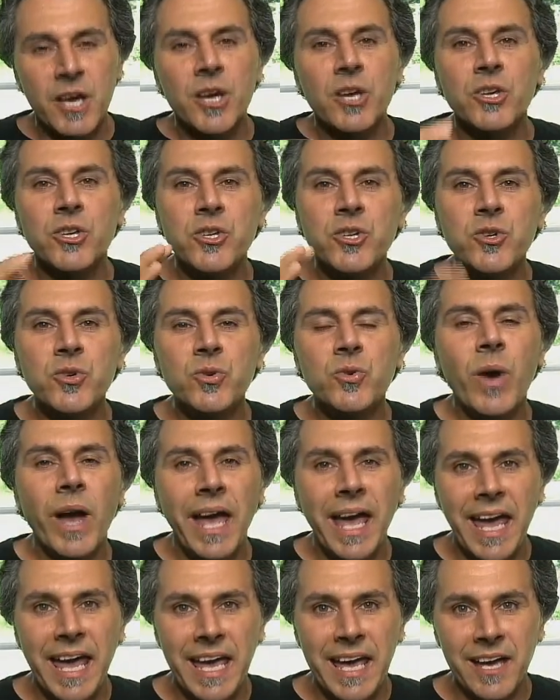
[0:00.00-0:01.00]
you
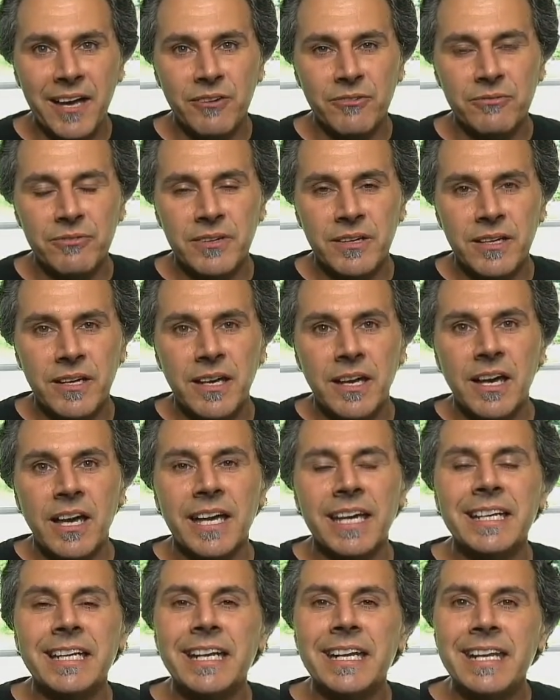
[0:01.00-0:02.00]
have
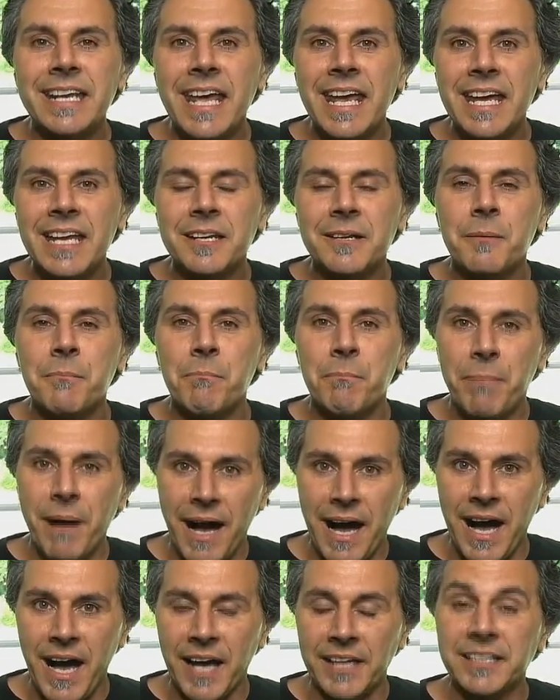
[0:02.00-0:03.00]
an innate
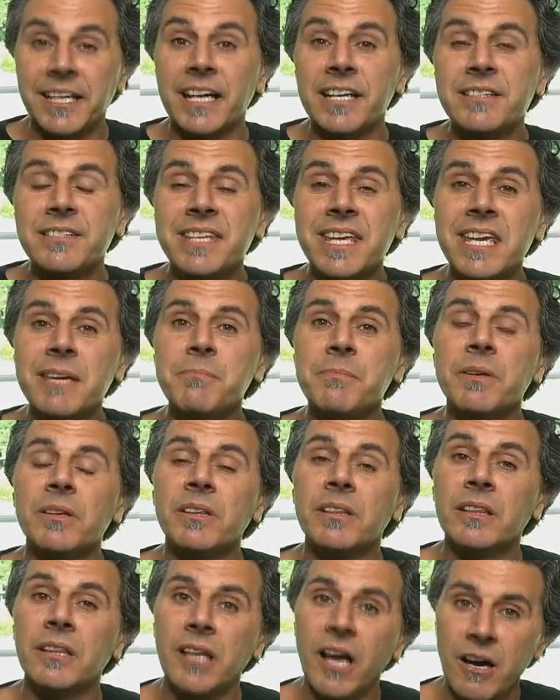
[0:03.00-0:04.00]
bond, a deep
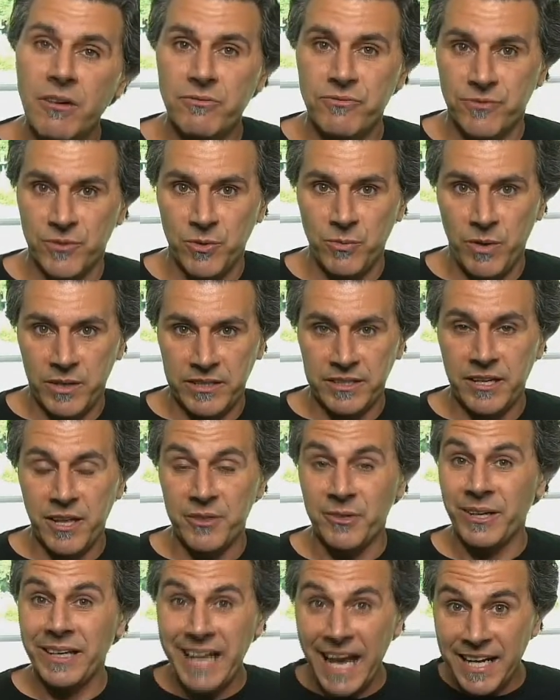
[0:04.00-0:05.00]
love for one
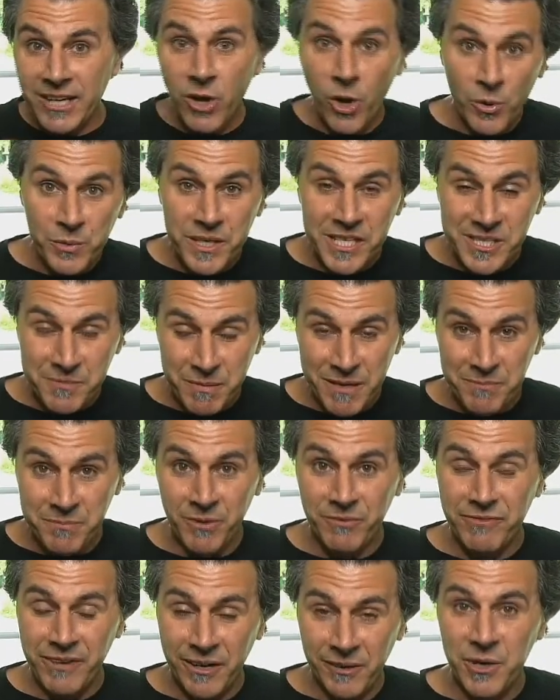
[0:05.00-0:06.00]
another. And I know these people
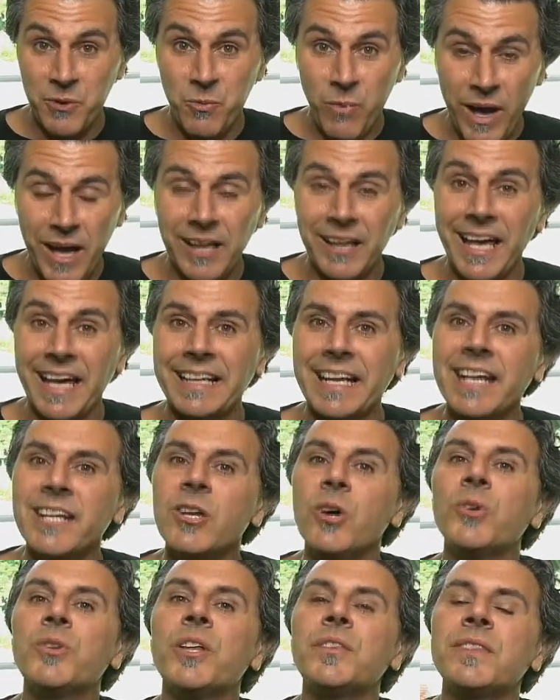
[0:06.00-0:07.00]
very well, and I
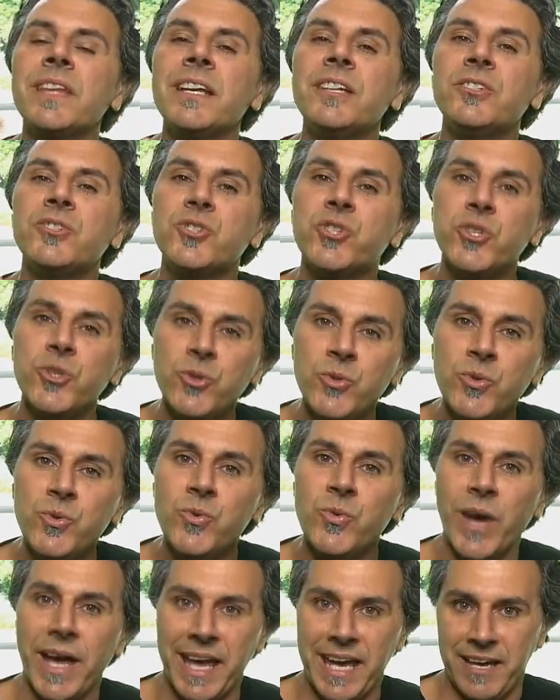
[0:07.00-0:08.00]
know that they
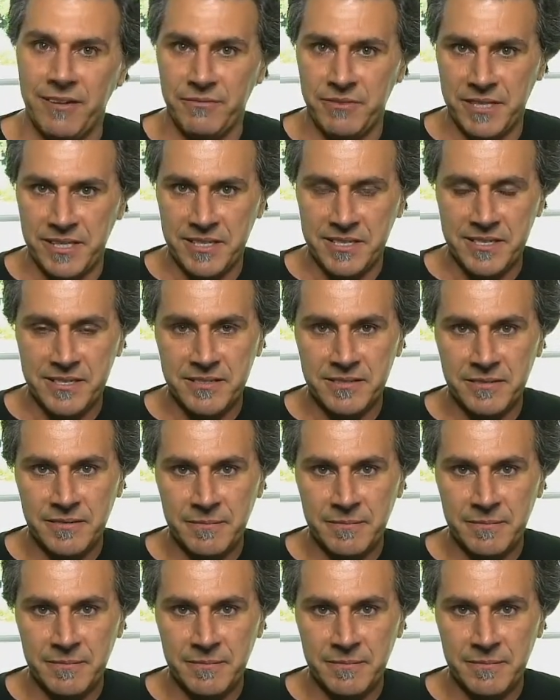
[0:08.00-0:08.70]
do have this.